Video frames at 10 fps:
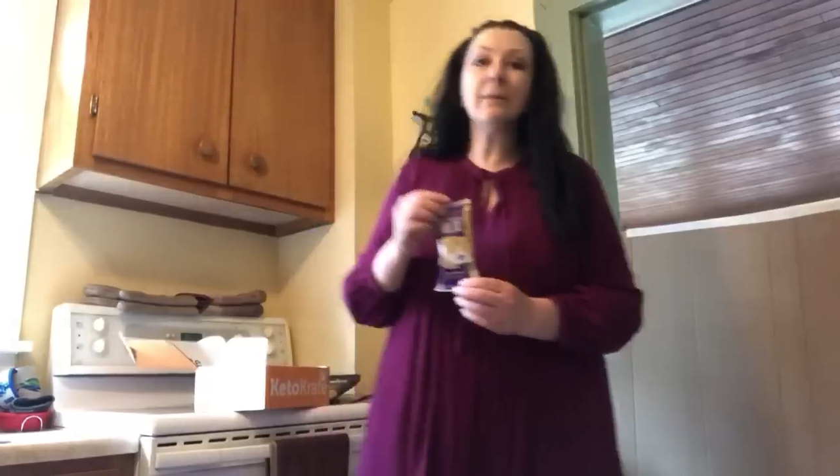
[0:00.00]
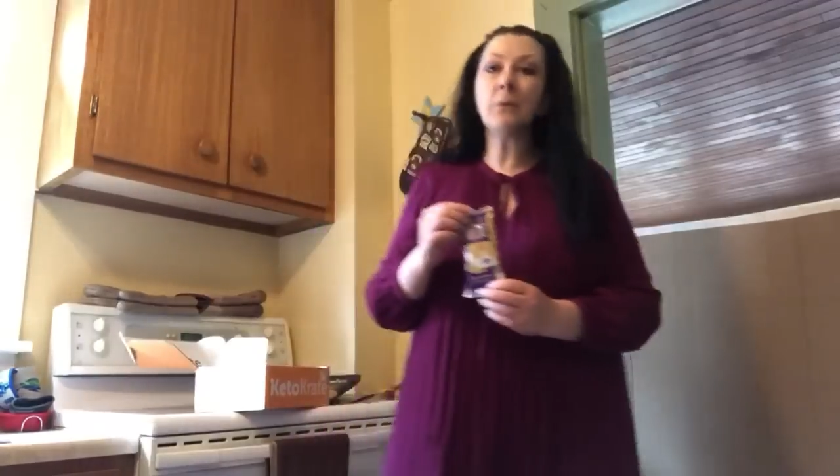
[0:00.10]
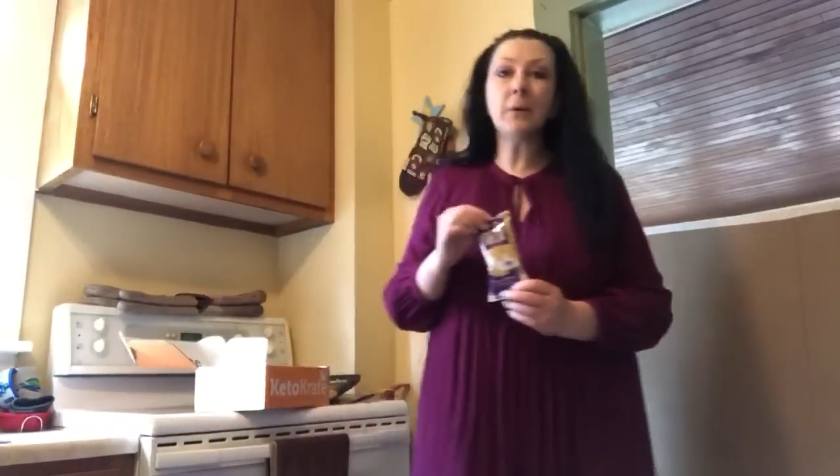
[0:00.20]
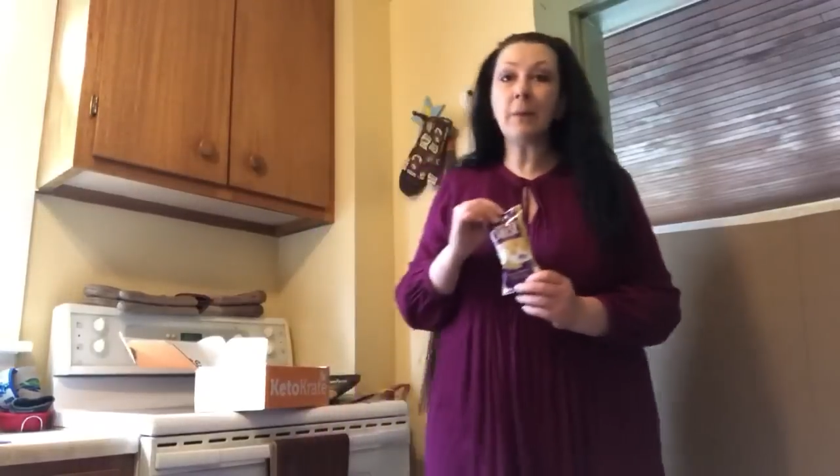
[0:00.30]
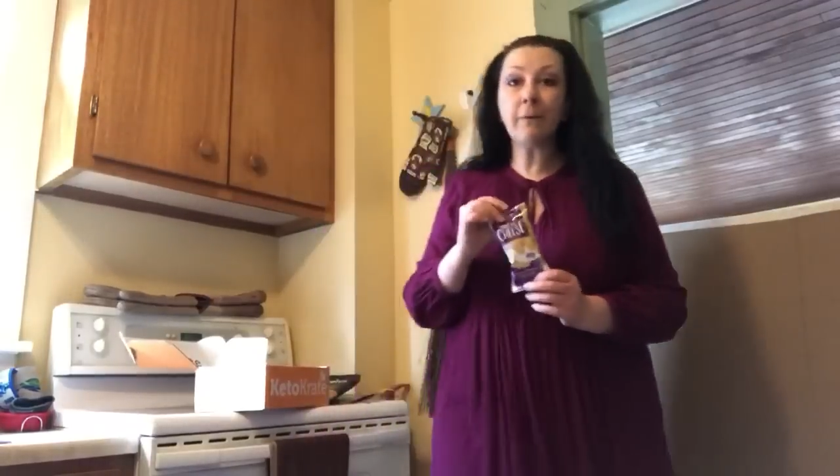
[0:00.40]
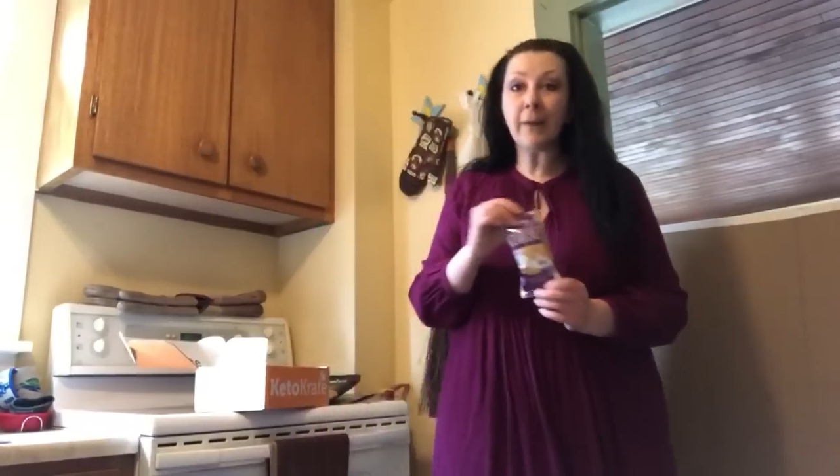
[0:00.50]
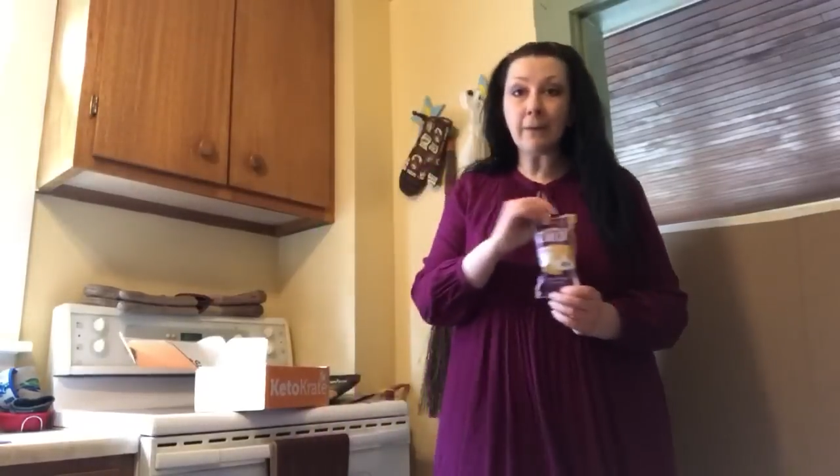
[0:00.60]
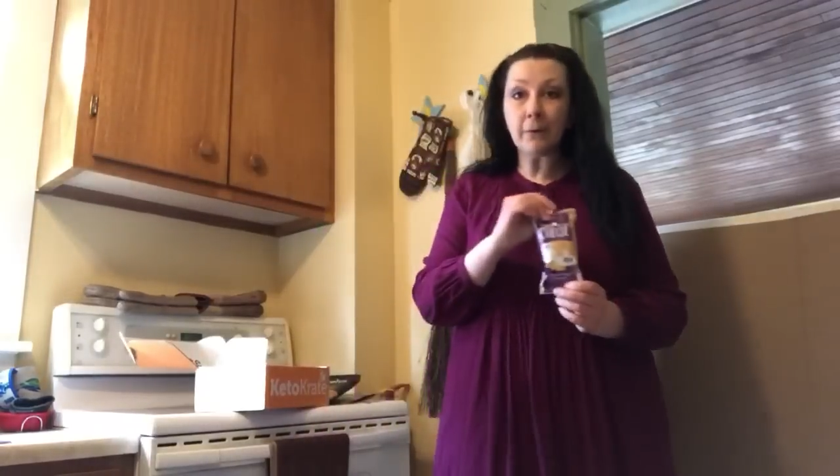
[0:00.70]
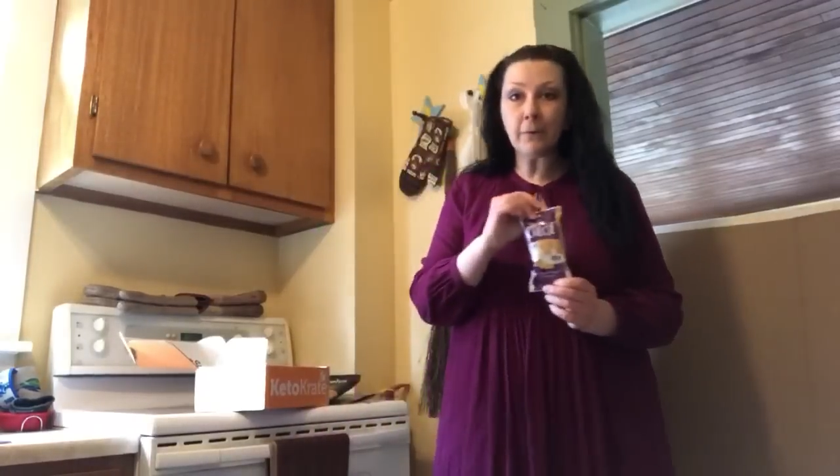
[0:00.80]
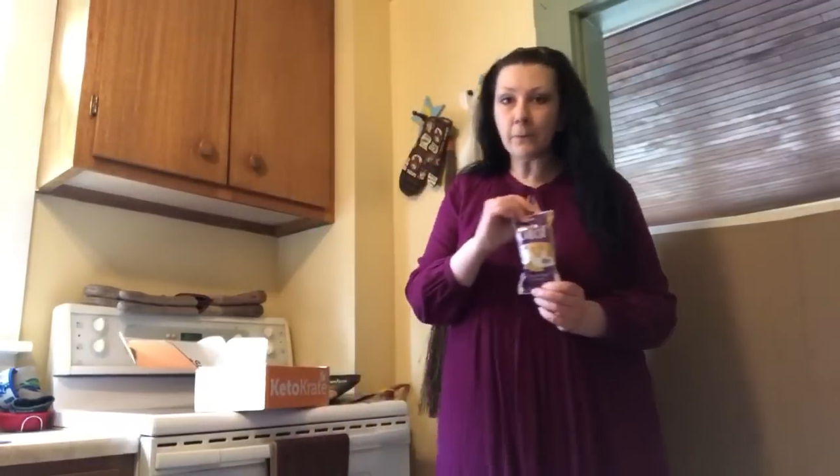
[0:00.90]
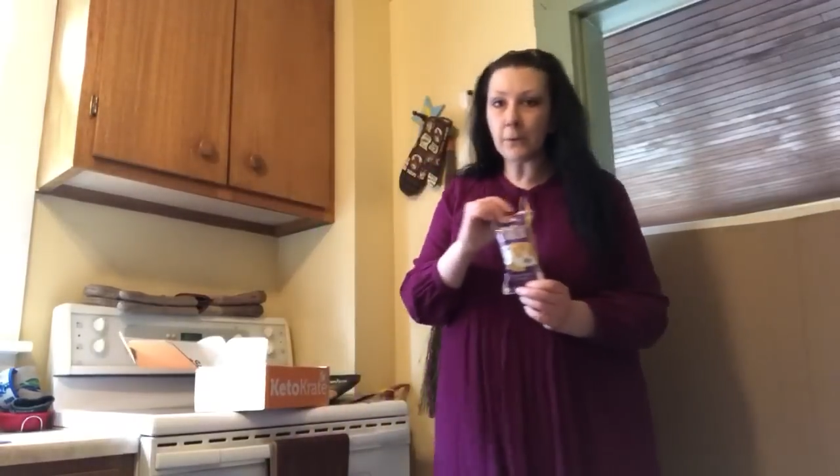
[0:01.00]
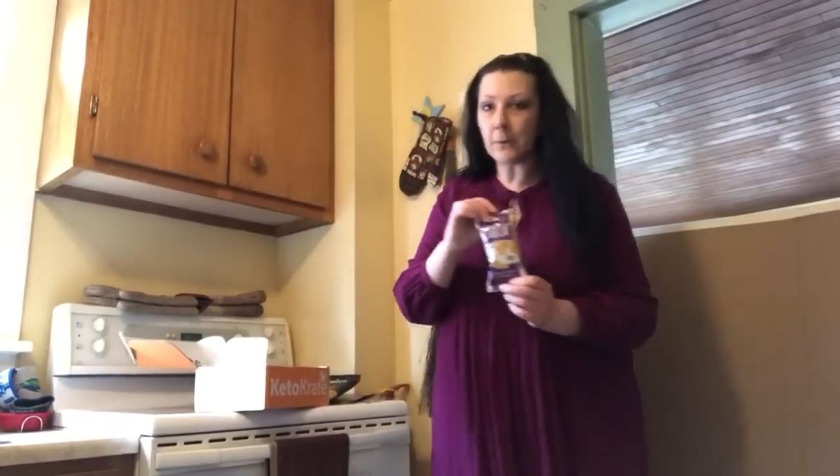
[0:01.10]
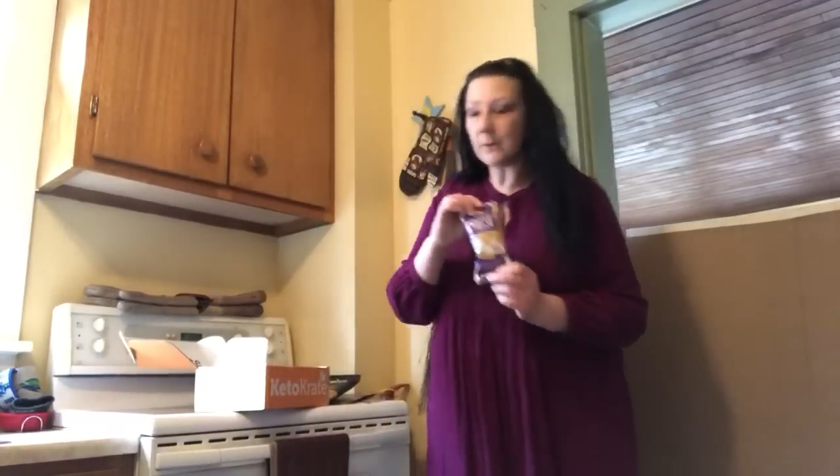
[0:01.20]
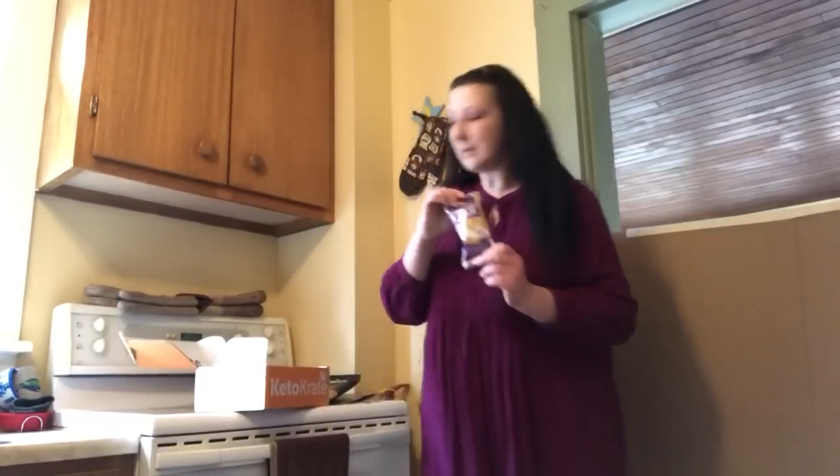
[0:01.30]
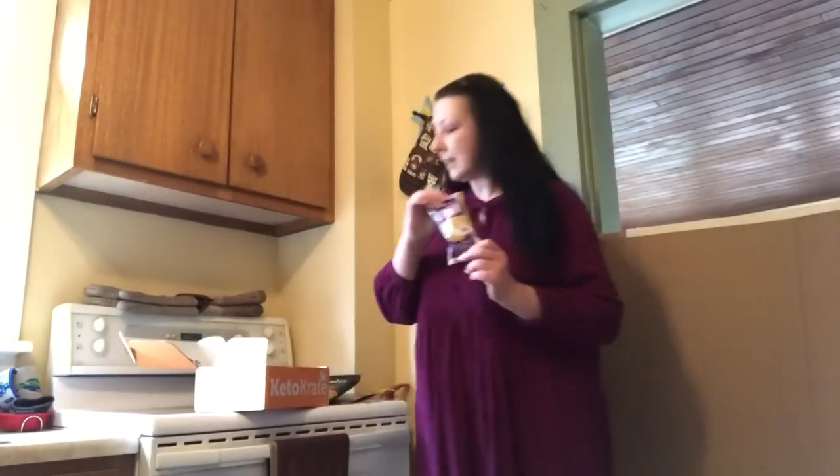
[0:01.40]
is one of my favorite
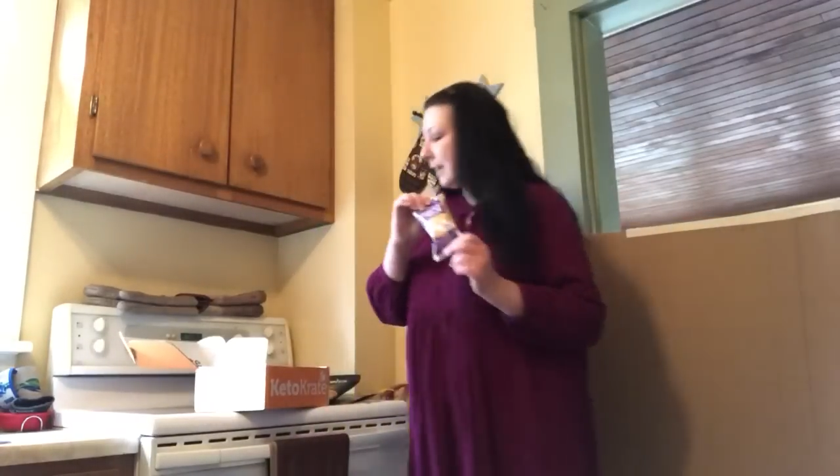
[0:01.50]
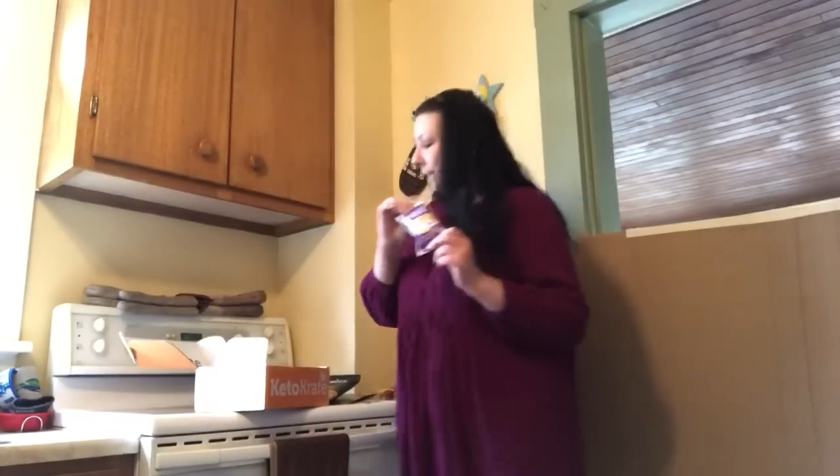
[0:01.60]
foods.